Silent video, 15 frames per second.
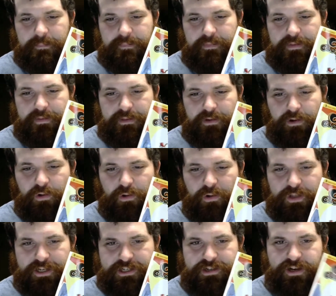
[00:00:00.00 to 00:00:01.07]
the whole
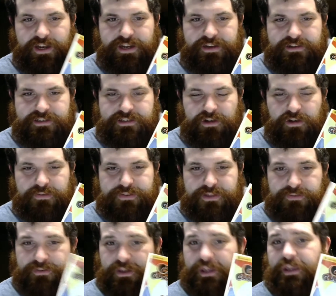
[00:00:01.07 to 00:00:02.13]
like trying to solve
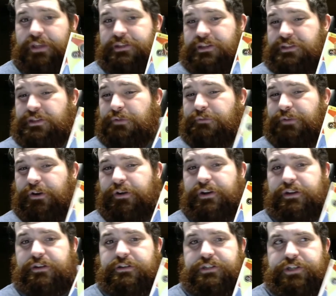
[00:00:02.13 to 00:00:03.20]
stuff. It does a very
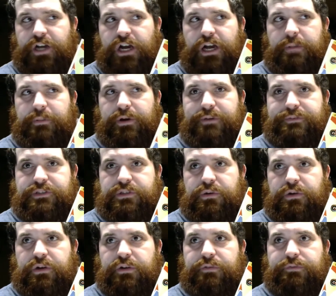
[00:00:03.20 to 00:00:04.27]
good job of sort
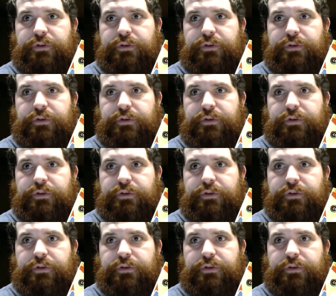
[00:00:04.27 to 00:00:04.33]
of